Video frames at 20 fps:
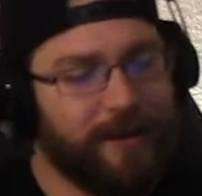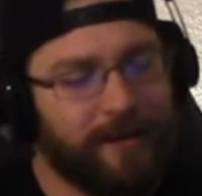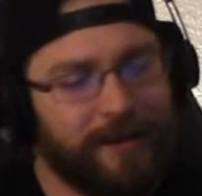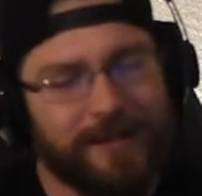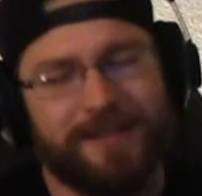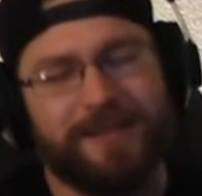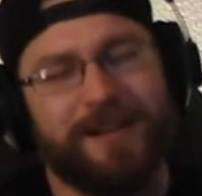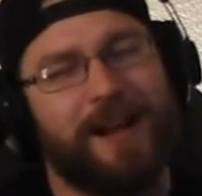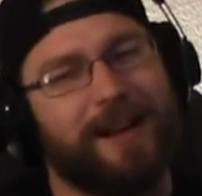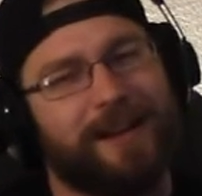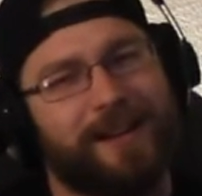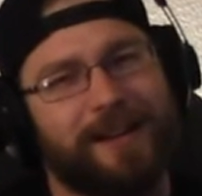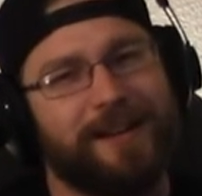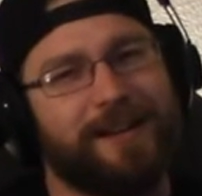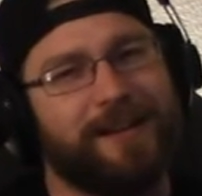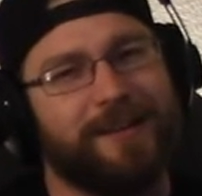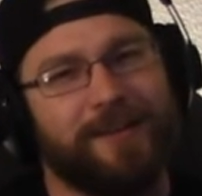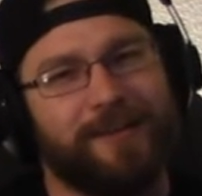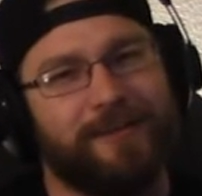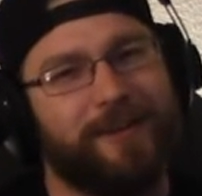let's not get
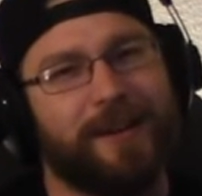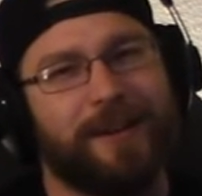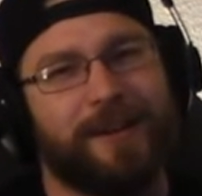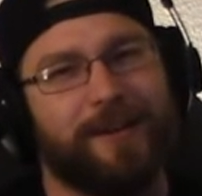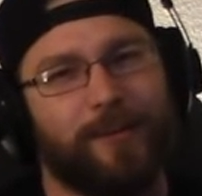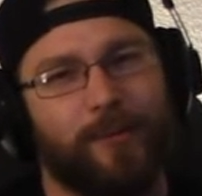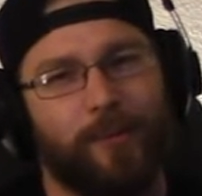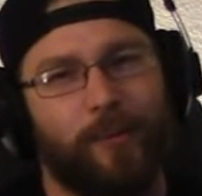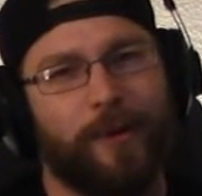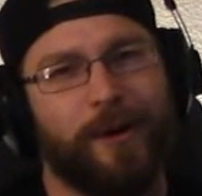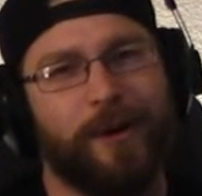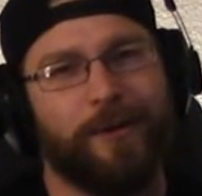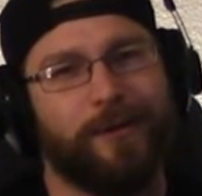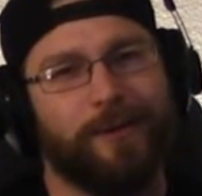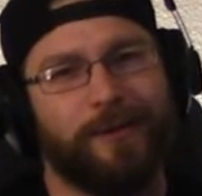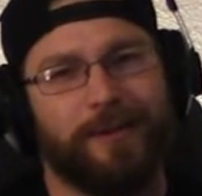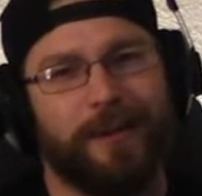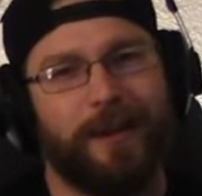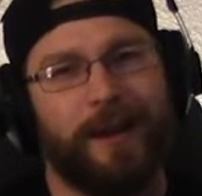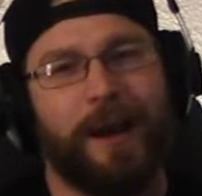into fucking
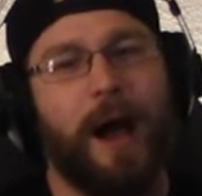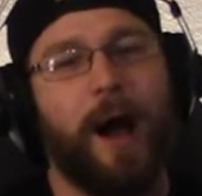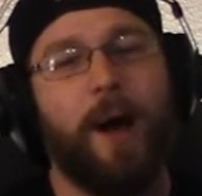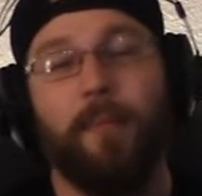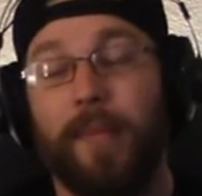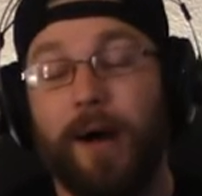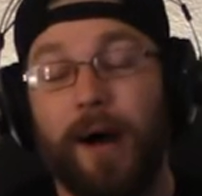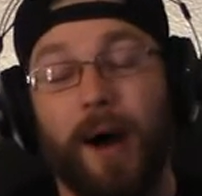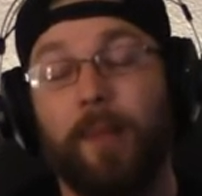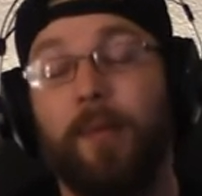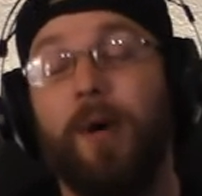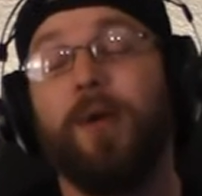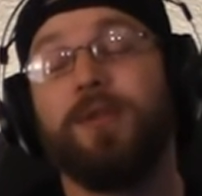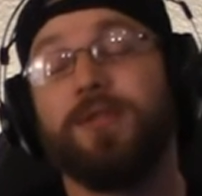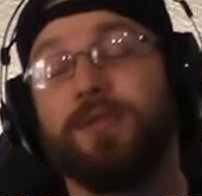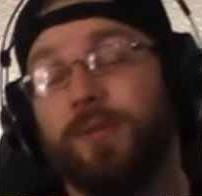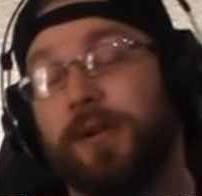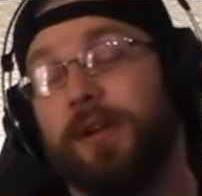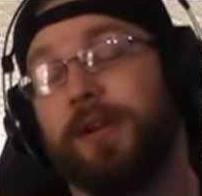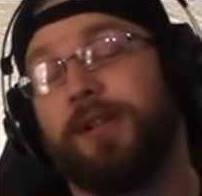weird. Like I'm, I'm
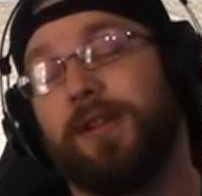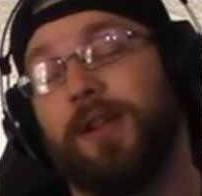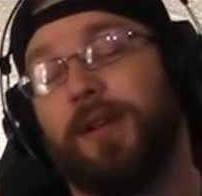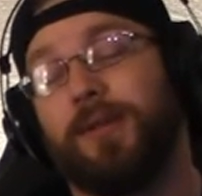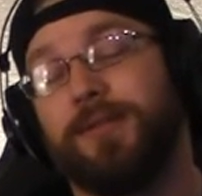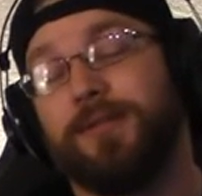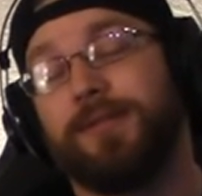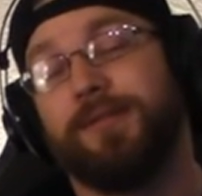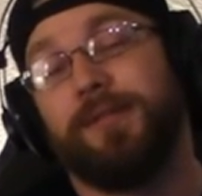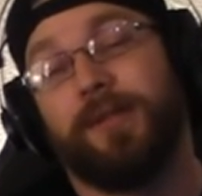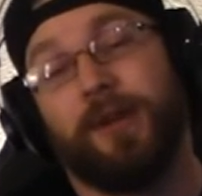always wearing clothes.